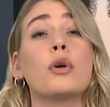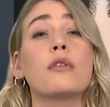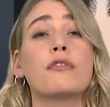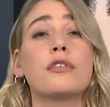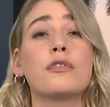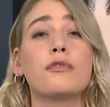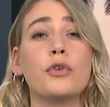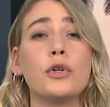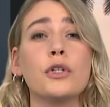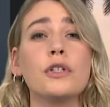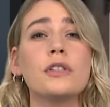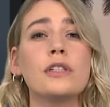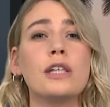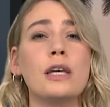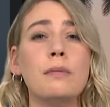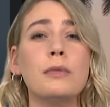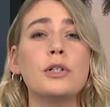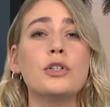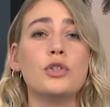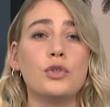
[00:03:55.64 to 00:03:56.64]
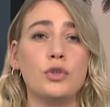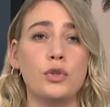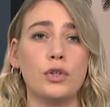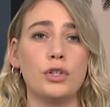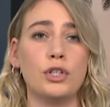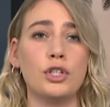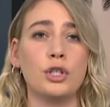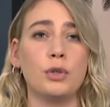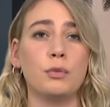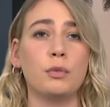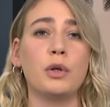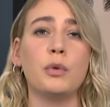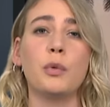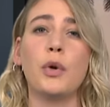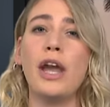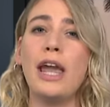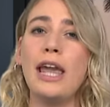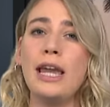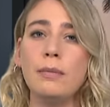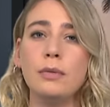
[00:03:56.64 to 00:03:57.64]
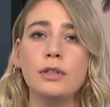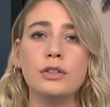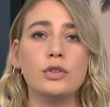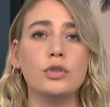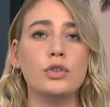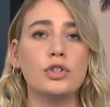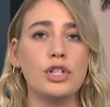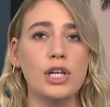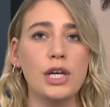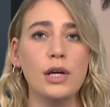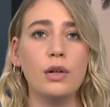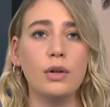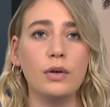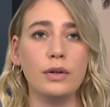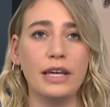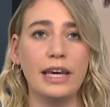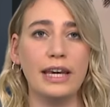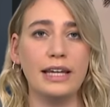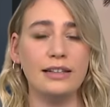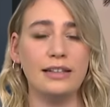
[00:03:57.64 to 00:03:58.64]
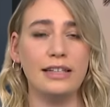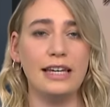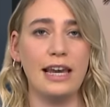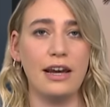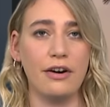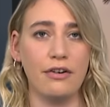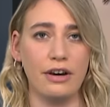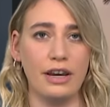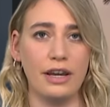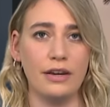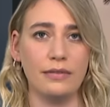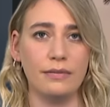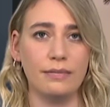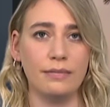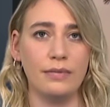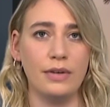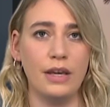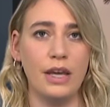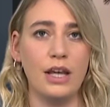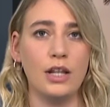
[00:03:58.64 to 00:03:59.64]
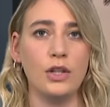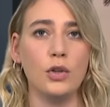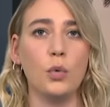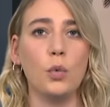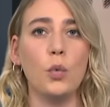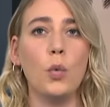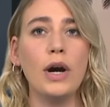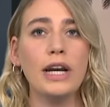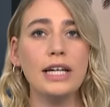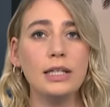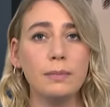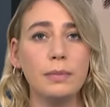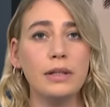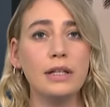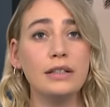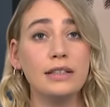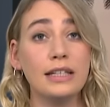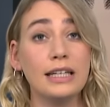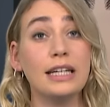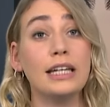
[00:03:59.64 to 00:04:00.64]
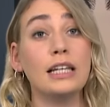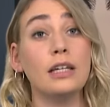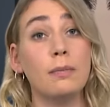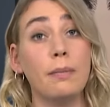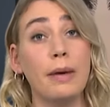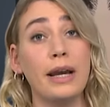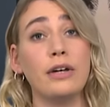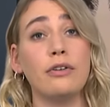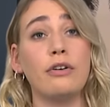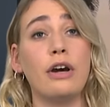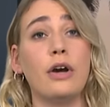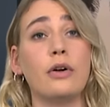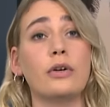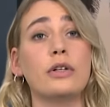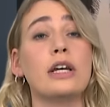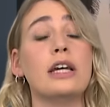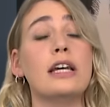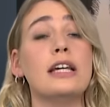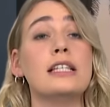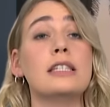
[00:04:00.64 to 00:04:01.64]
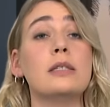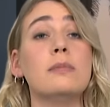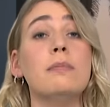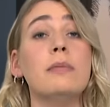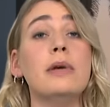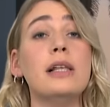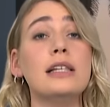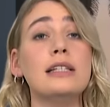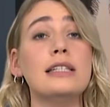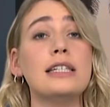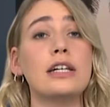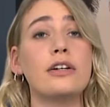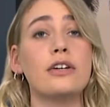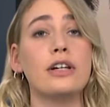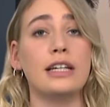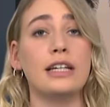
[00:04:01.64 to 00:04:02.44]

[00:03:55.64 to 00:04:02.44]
a reverse image search, we were able to geolocate the area. The white building in the background is a military